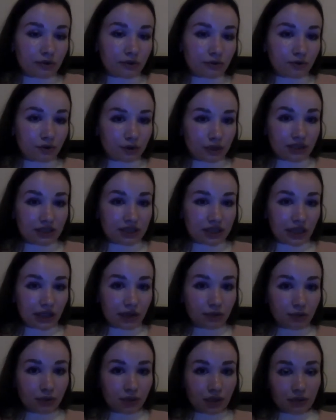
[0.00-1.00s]
for the day
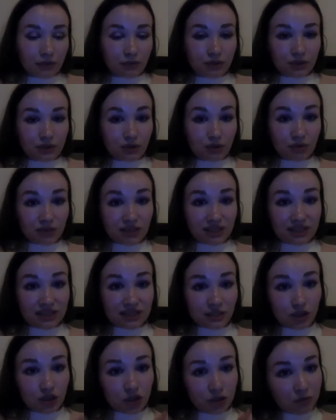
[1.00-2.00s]
where we normally see
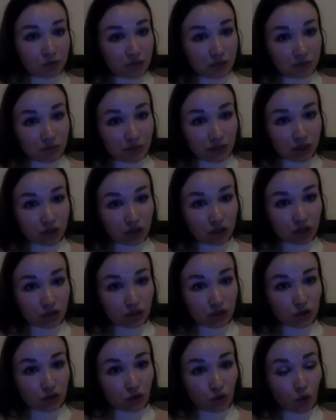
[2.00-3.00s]
GP
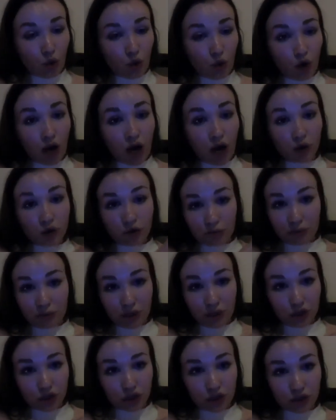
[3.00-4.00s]
patients or
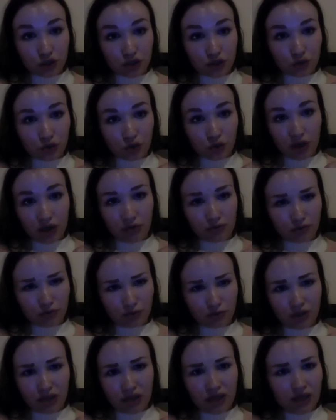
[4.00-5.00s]
outpatients who come from